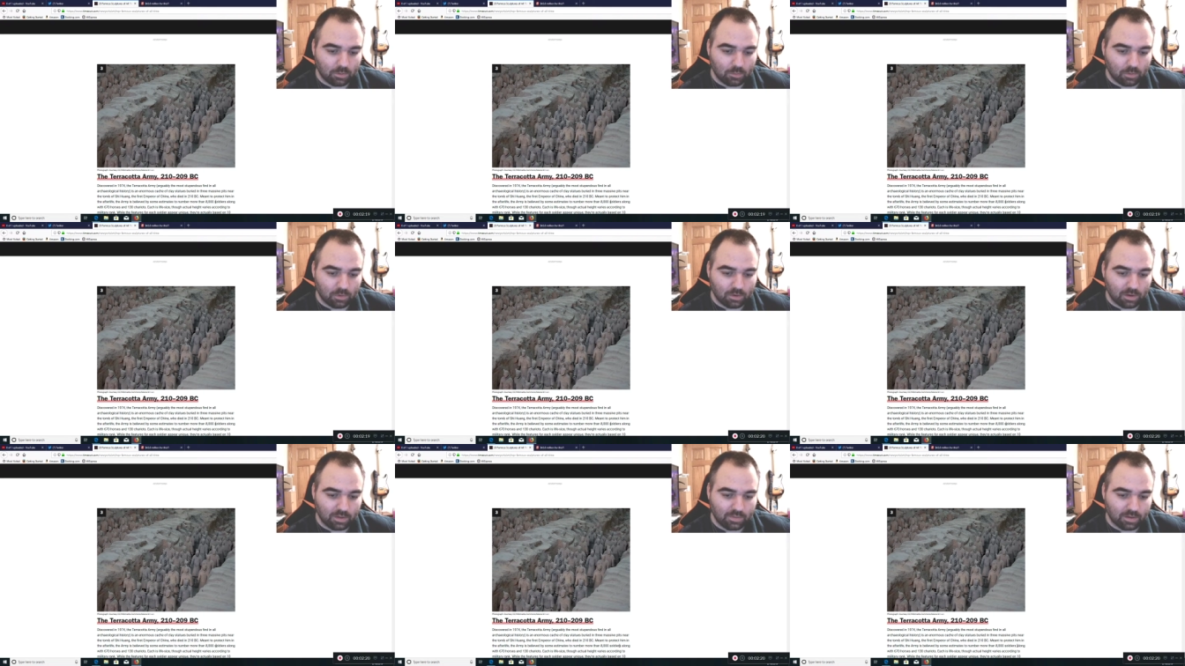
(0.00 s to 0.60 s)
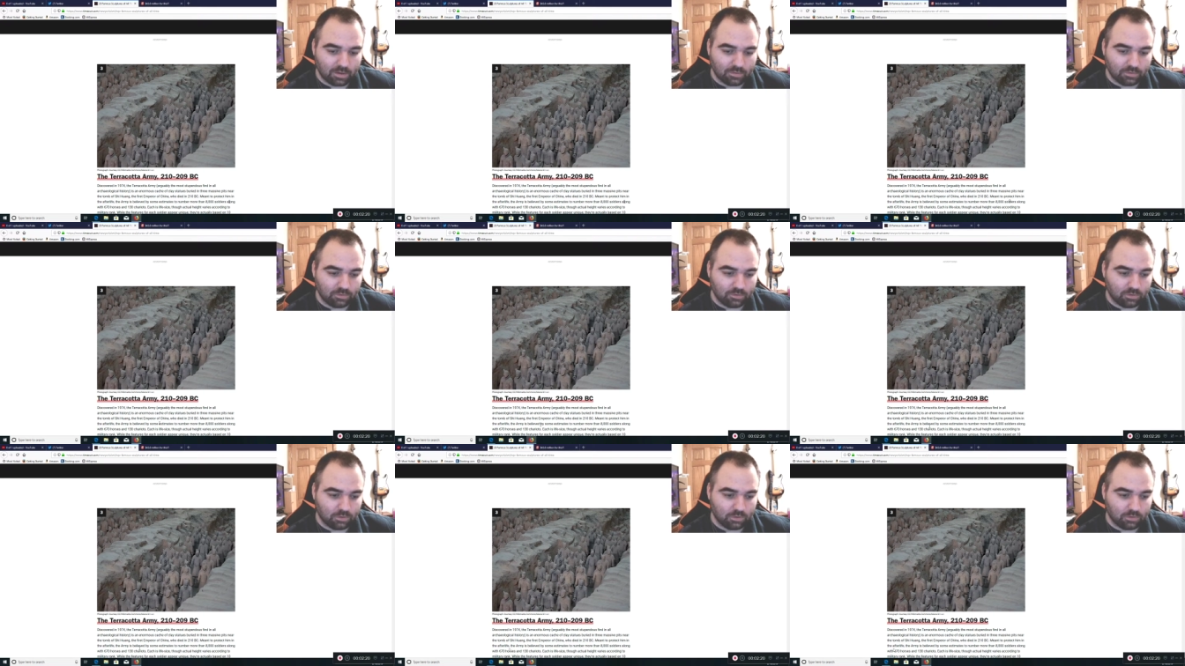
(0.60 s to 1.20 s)
more than 8,000
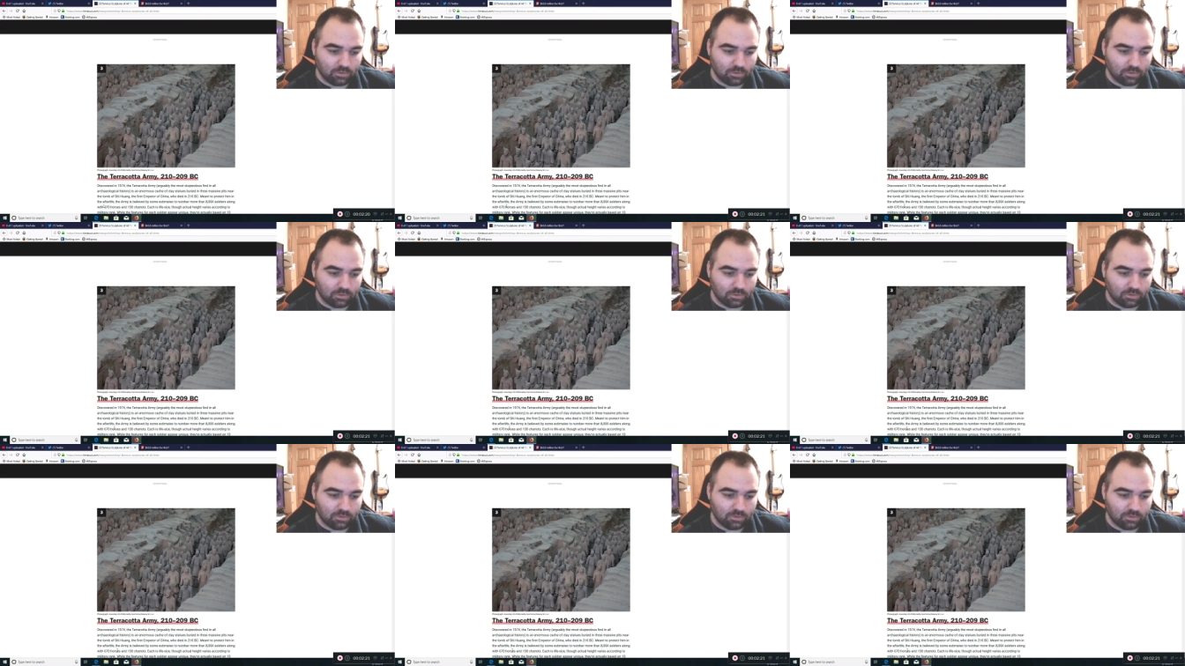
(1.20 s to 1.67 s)
soldiers,